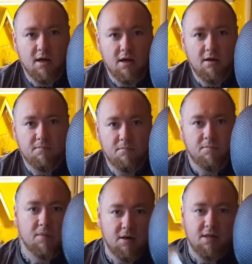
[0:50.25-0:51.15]

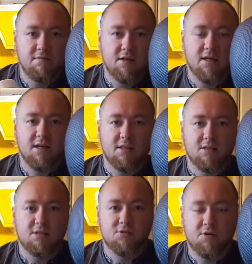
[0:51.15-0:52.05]
I'll leave a link in
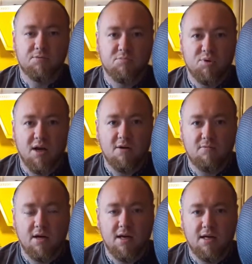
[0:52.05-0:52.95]
the description
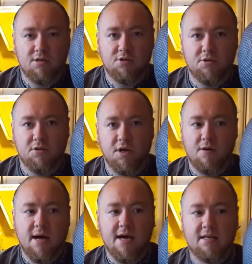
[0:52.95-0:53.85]
below and you can
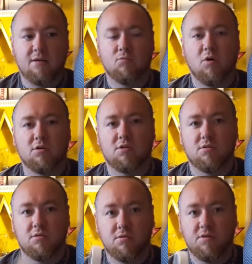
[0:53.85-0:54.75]
go ahead and
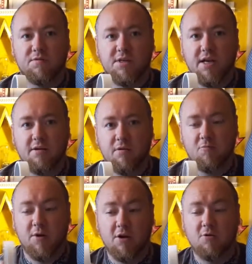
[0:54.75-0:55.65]
watch the video,
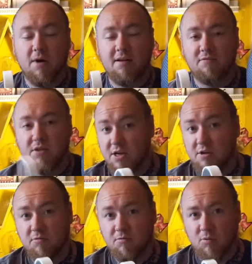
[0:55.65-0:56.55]
and we'll all wait for
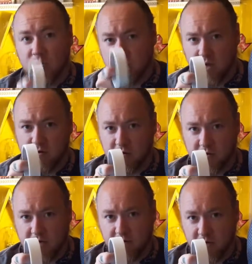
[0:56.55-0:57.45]
you while you go and do
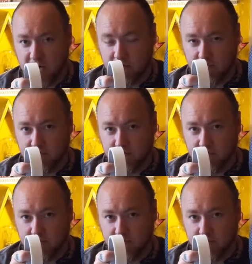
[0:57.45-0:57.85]
that right now.